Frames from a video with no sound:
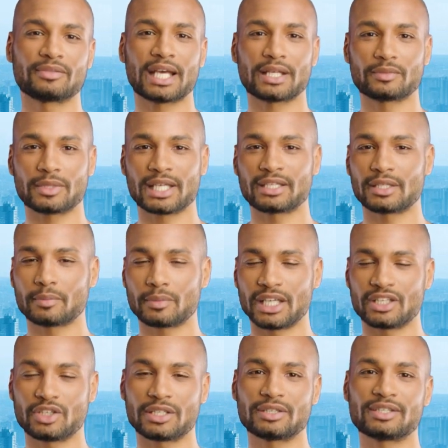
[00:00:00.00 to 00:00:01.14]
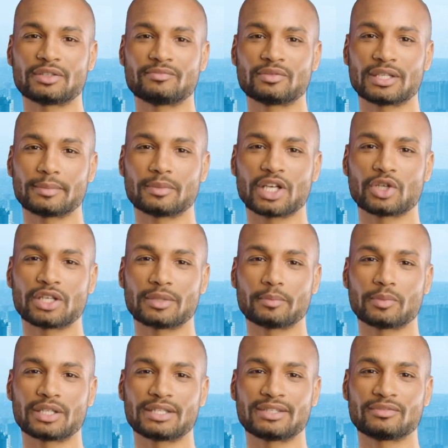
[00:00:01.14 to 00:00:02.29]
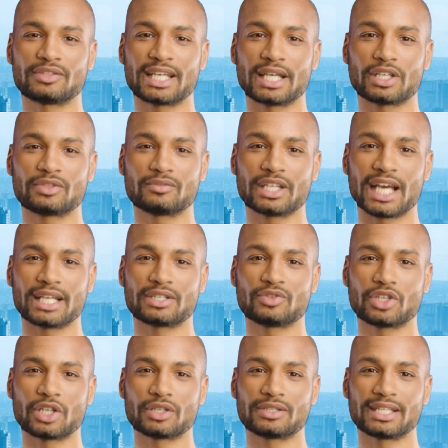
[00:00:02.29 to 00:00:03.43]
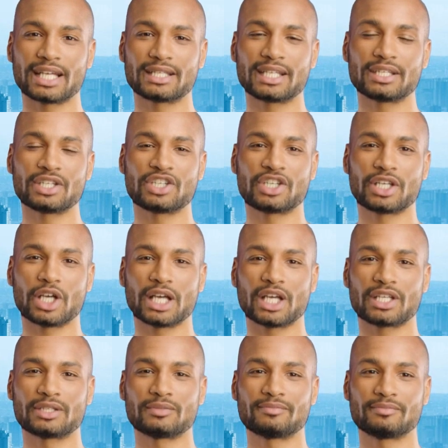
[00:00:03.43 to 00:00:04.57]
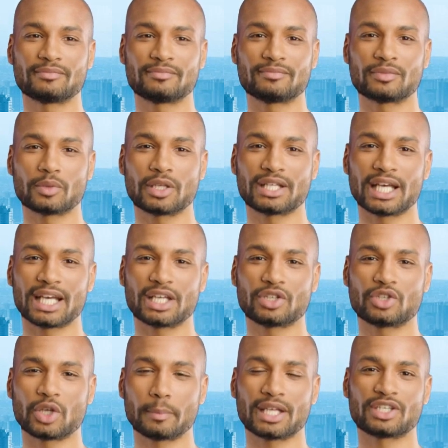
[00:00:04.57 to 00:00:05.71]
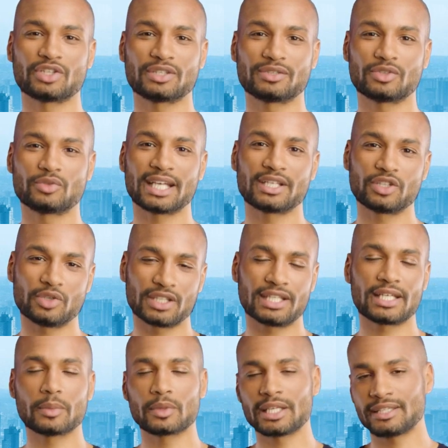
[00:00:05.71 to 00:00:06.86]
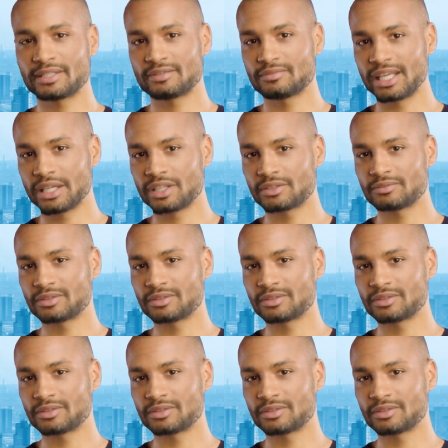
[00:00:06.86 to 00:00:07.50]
NPV measures the difference between the present value of cash flows and the initial cost, while IRR measures the rate at which the present value of